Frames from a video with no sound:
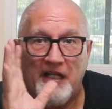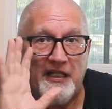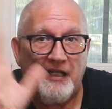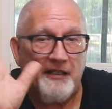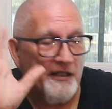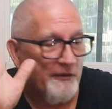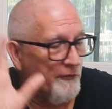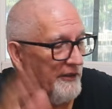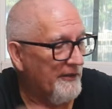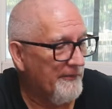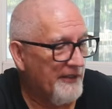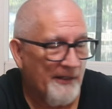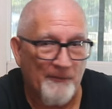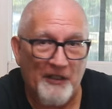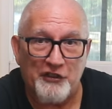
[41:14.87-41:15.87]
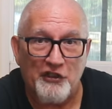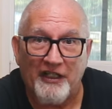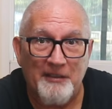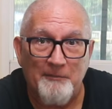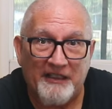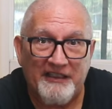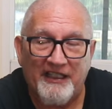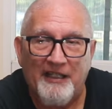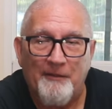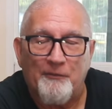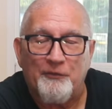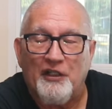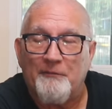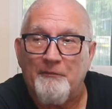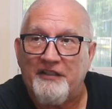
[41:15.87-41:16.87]
I, am not talking about that game,
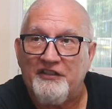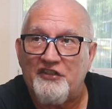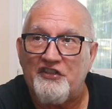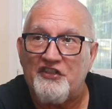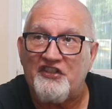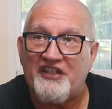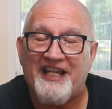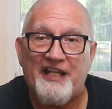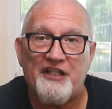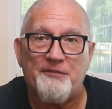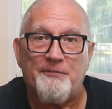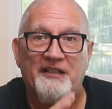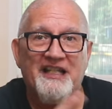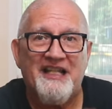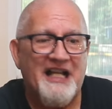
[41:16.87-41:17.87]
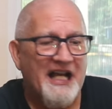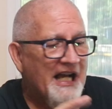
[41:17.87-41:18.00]
I'm talking about Distant Skies, but